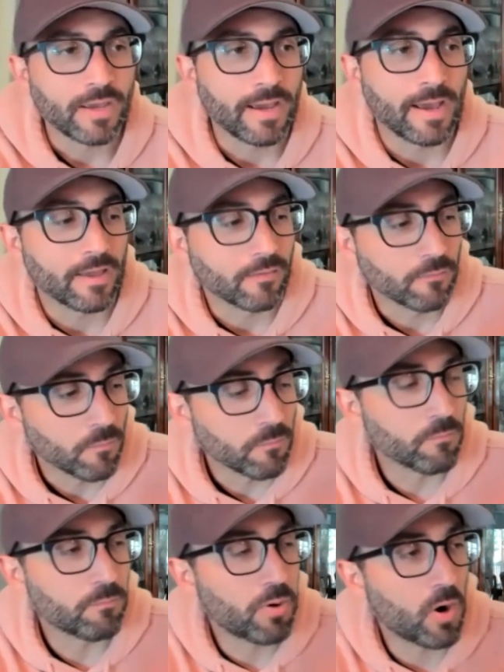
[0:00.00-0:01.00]
And
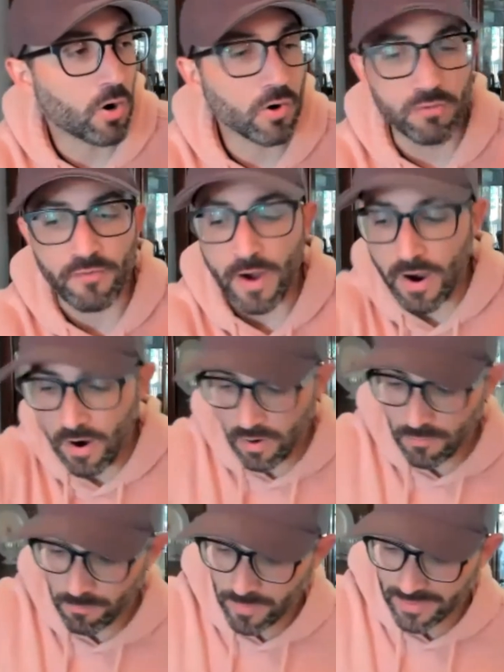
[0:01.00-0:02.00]
part of
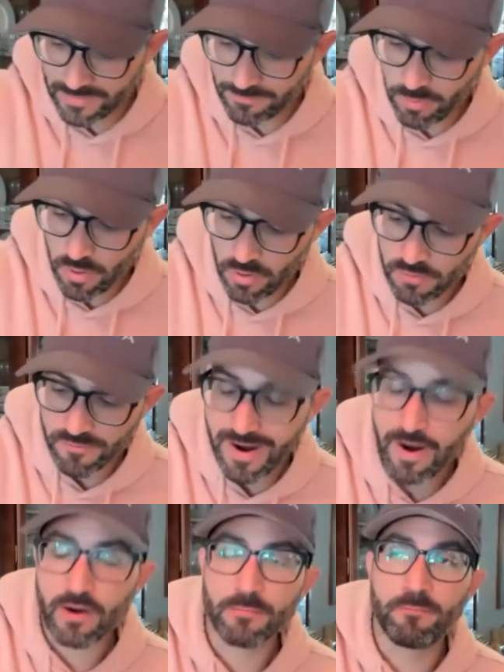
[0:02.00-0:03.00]

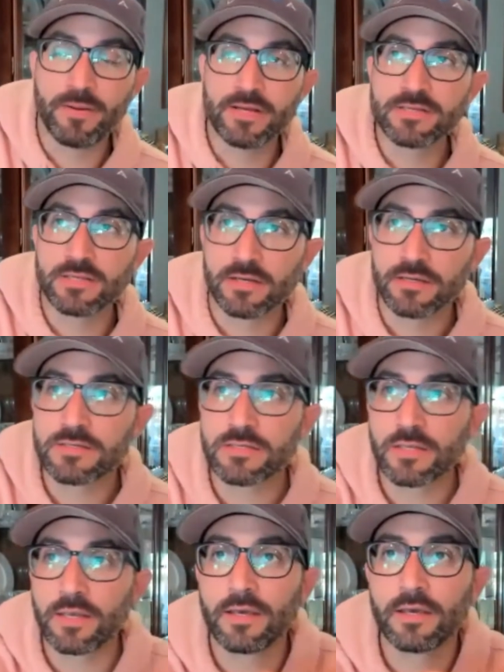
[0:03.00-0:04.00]
our business
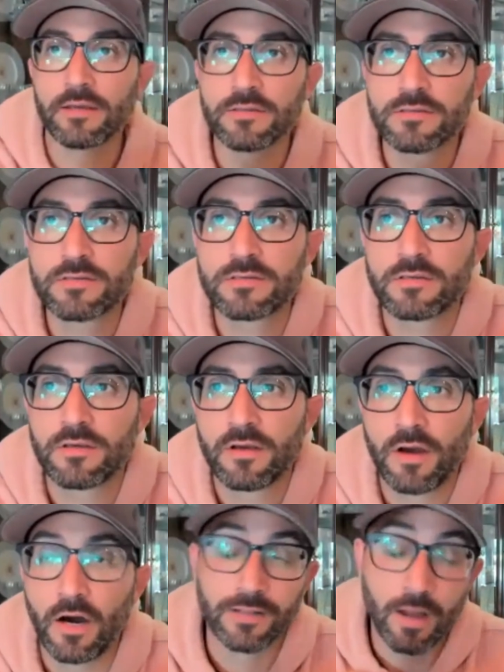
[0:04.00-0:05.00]
is,
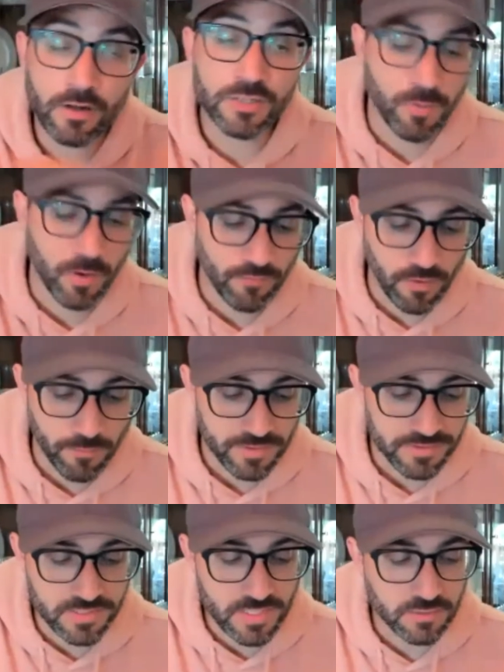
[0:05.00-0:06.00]
a large part of our
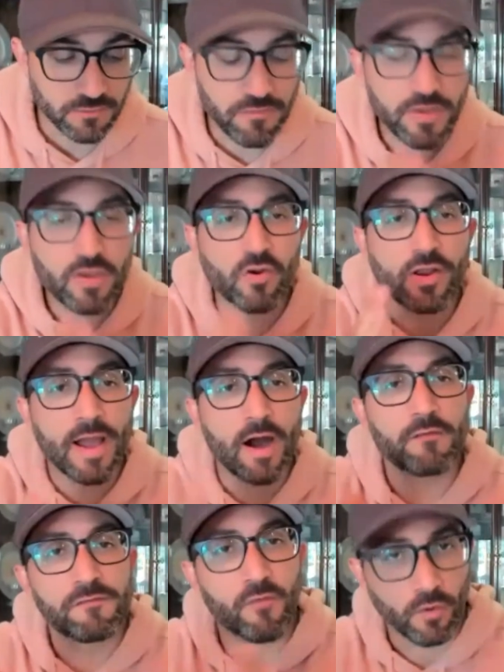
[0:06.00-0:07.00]
business is figuring
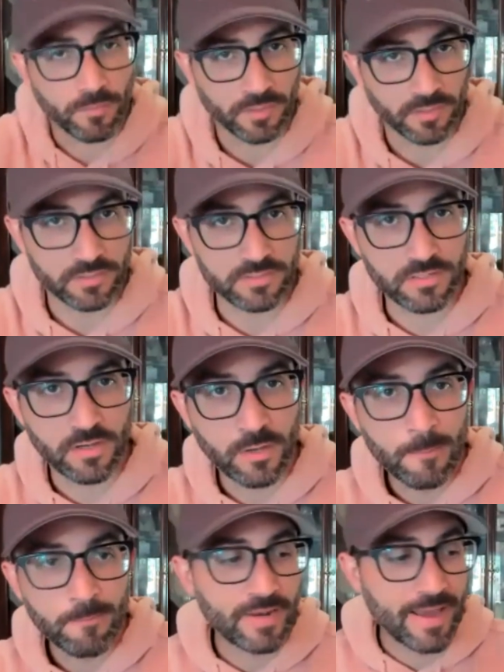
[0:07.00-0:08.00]
out formulas.
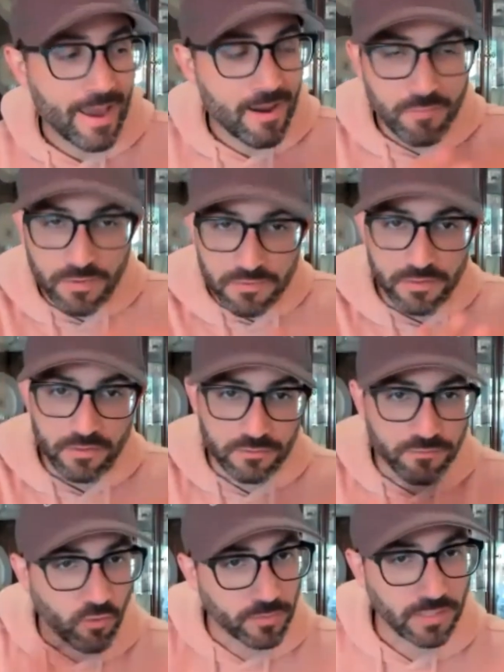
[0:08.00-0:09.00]
And everything is
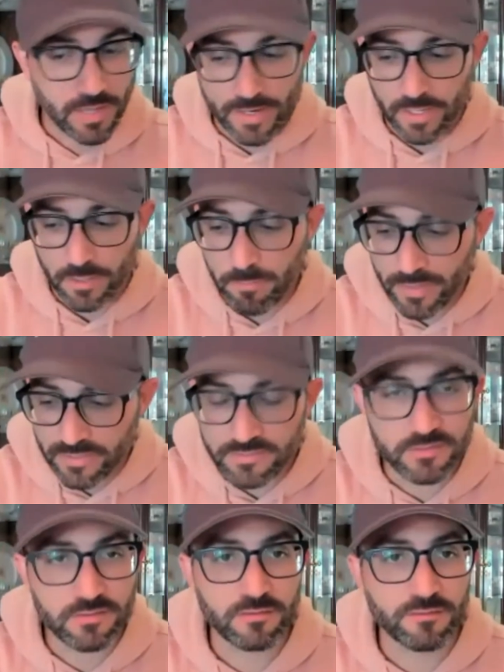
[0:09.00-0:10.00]
formulaic.
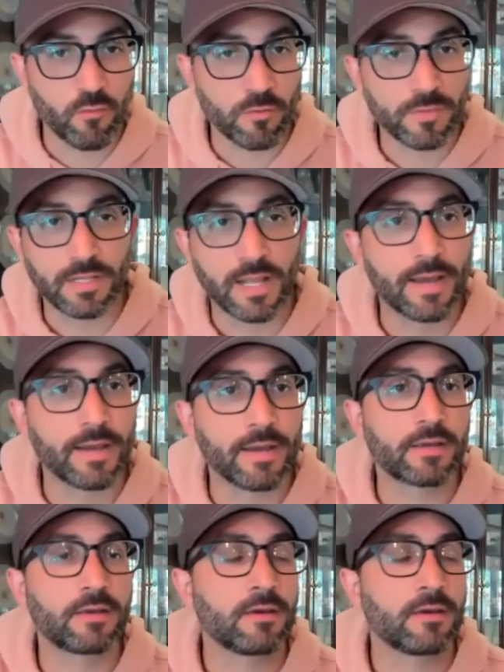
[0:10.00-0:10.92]
Business is formulaic.